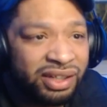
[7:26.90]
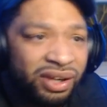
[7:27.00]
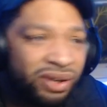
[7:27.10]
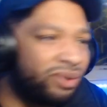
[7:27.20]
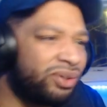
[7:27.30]

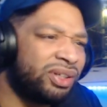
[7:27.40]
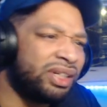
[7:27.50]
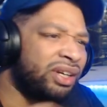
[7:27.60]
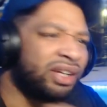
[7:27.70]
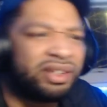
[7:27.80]
Or
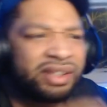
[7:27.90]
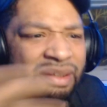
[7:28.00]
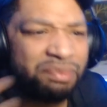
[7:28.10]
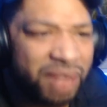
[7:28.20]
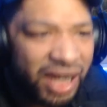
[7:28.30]
are they gonna
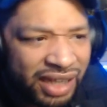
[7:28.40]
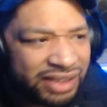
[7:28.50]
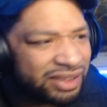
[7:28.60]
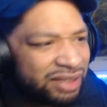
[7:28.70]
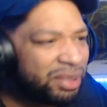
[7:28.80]
combine
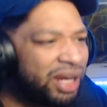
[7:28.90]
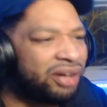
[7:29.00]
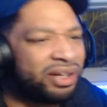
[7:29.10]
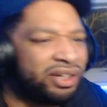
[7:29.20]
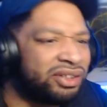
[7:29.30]
somehow?
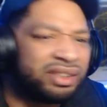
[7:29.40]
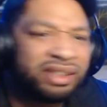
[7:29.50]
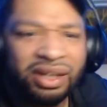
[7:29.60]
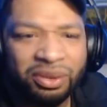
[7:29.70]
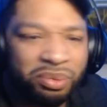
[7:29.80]
Are they gonna,
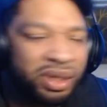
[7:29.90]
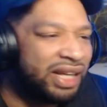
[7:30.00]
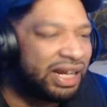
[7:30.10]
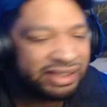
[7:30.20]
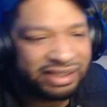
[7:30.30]
one
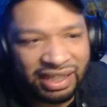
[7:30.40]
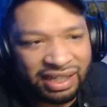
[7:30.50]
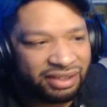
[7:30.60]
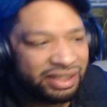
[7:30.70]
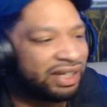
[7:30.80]
has to take
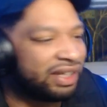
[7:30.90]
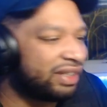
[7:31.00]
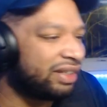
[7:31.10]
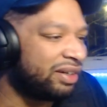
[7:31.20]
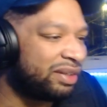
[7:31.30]
out the
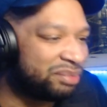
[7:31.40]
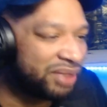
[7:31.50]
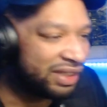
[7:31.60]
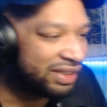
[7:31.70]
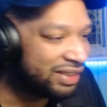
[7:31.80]
other? Oh
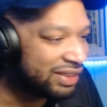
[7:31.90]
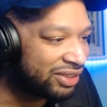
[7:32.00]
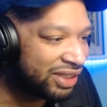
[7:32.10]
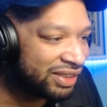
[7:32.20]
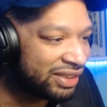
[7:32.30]
man, this is
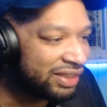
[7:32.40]
crazy.